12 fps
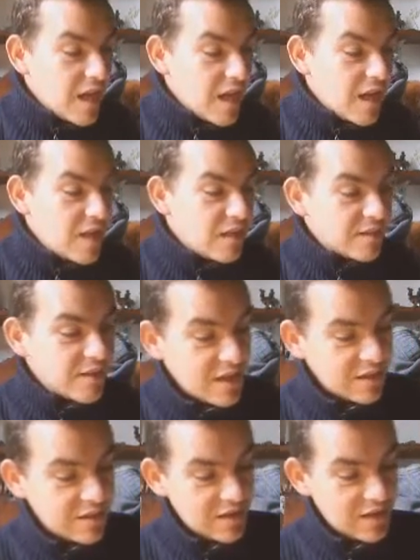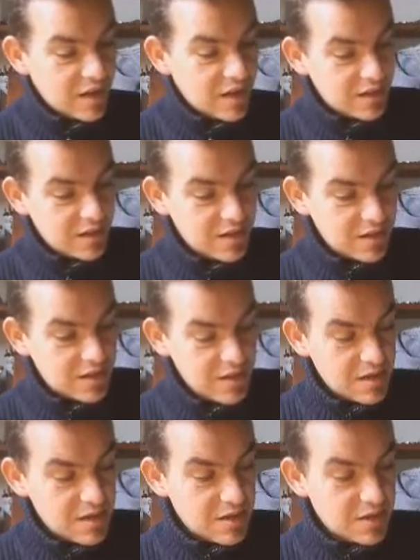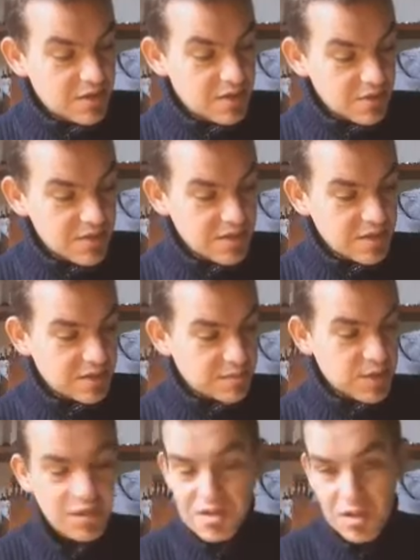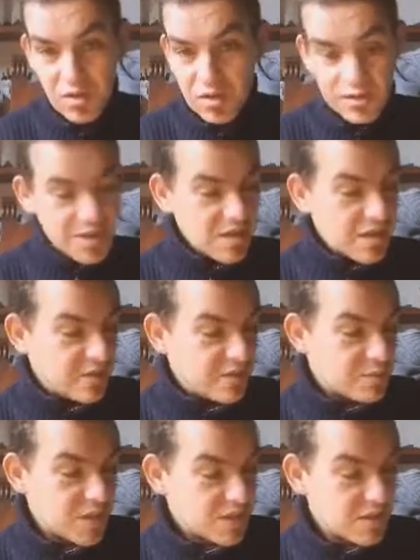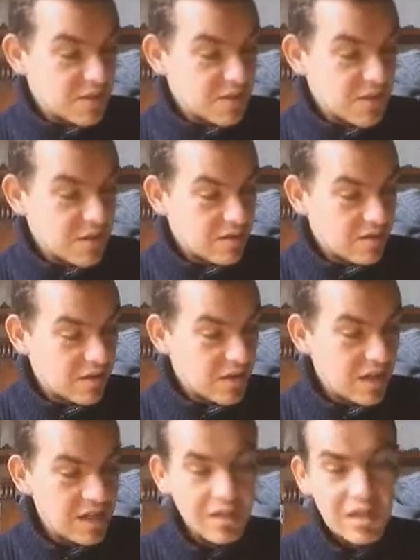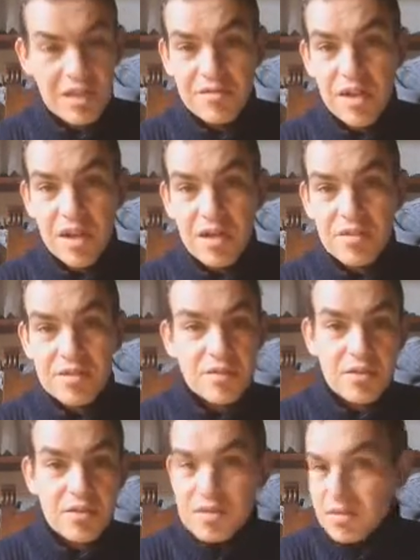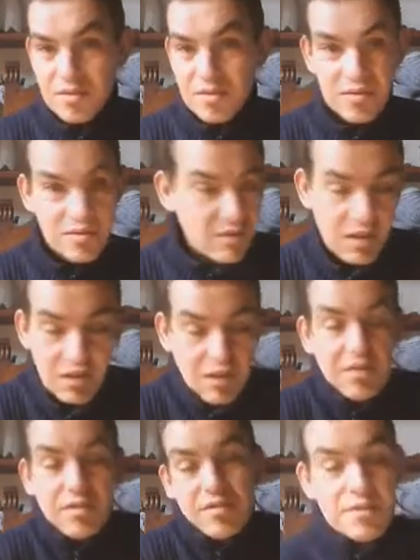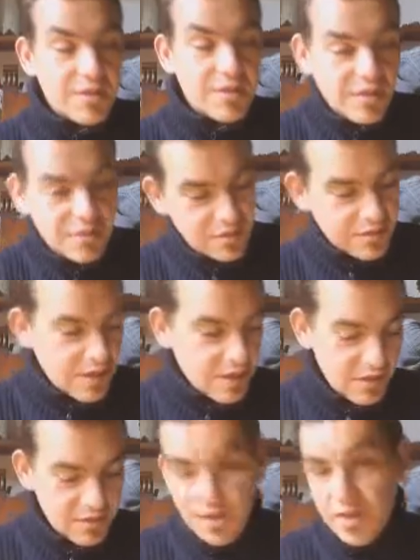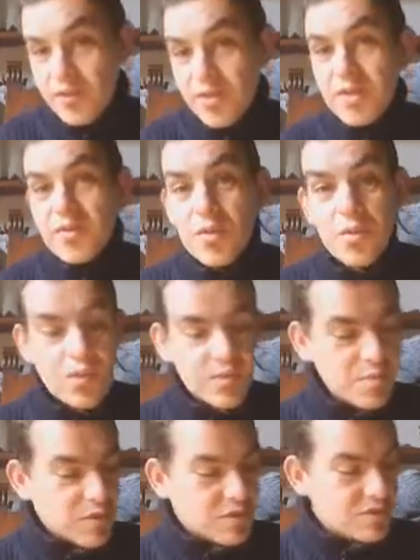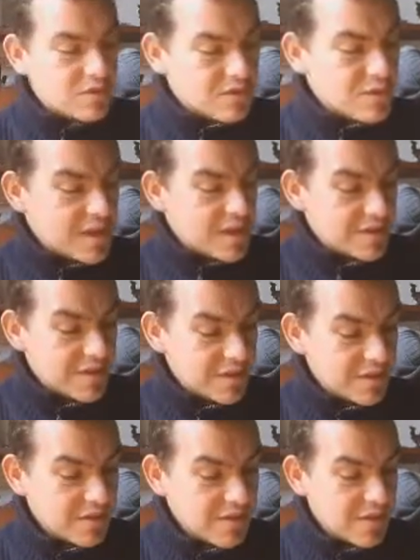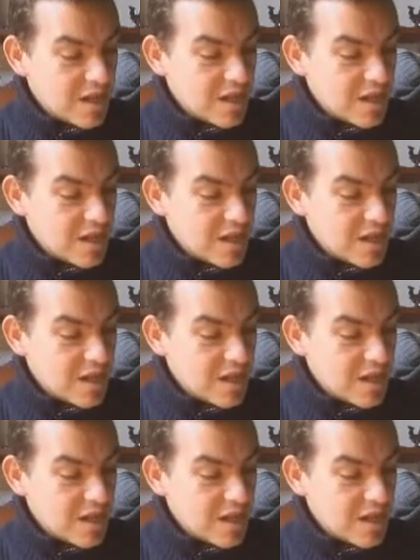And then I used it, because I always have pieces hanging around in order to have fun, of course, but to try things.